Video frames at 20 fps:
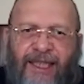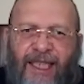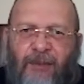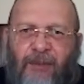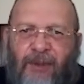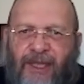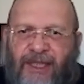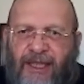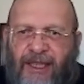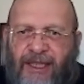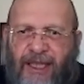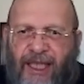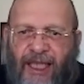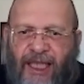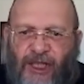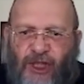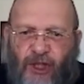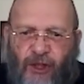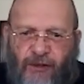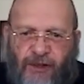
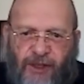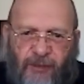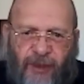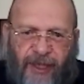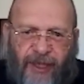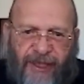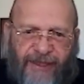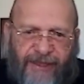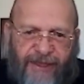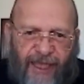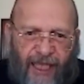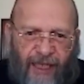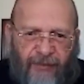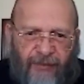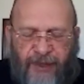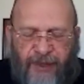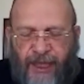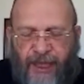representation of space-time.